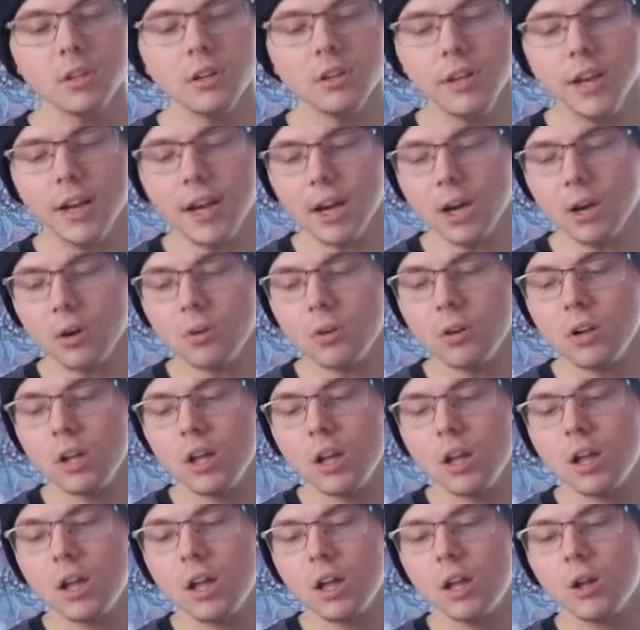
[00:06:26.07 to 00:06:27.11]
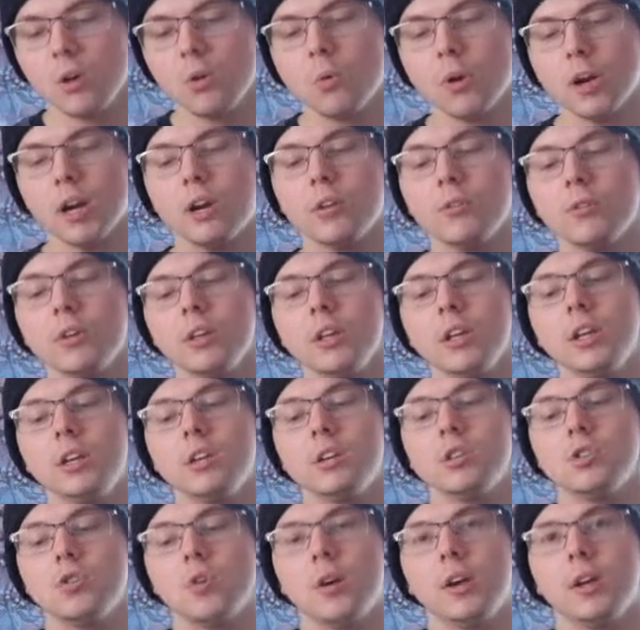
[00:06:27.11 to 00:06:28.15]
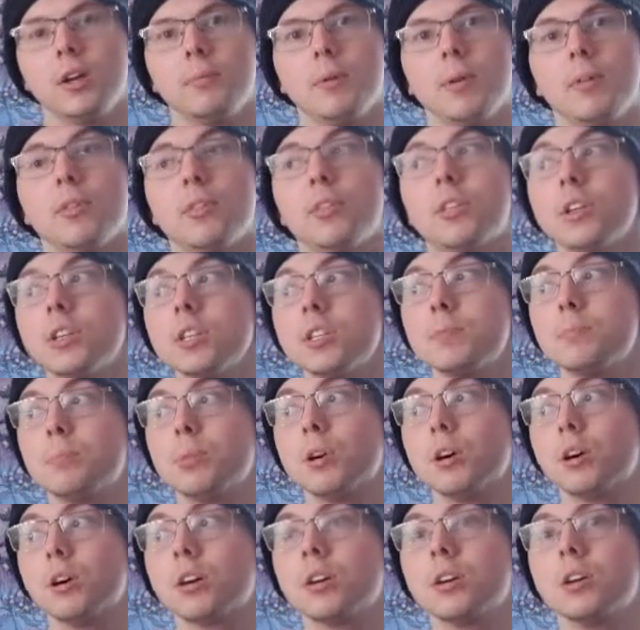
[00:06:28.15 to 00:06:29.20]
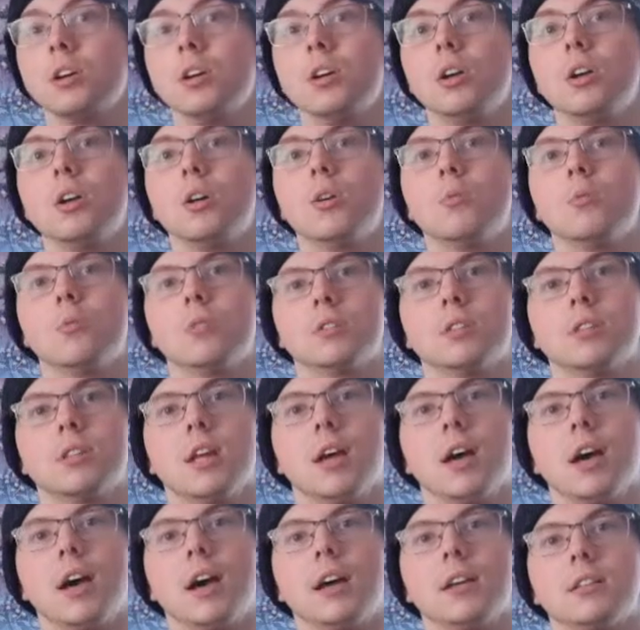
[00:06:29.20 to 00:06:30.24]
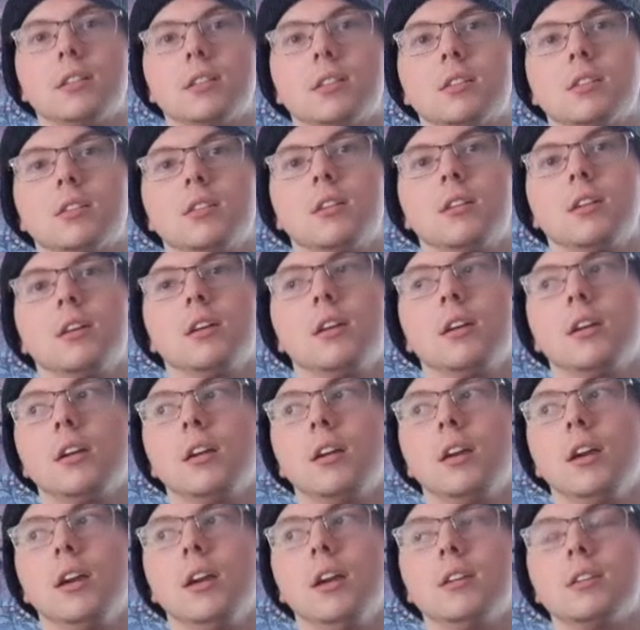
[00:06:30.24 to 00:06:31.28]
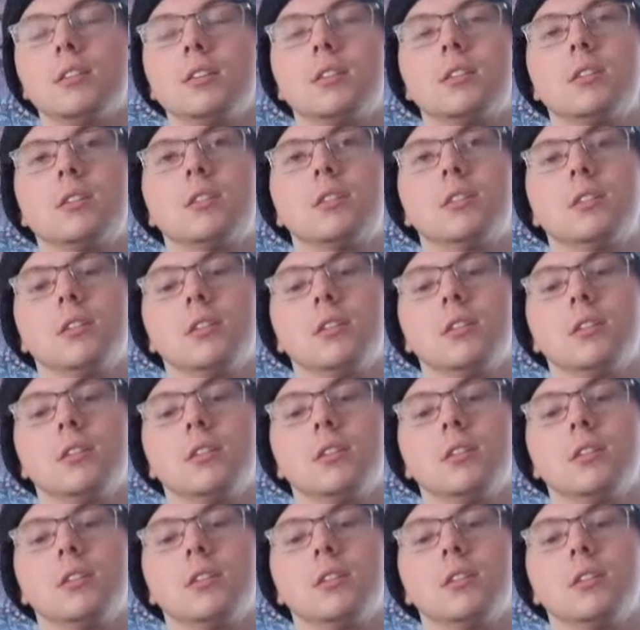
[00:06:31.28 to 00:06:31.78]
Now, what I really enjoyed about this book was that it